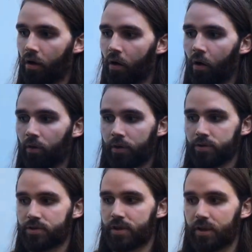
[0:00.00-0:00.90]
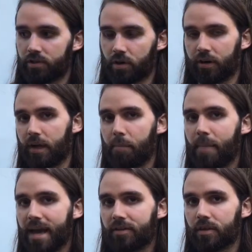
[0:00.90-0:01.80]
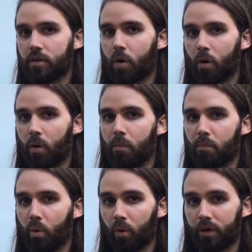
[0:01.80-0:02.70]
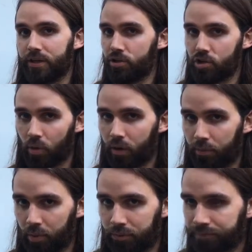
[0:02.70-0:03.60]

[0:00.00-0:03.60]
all those things are going to make the goal more enjoyable.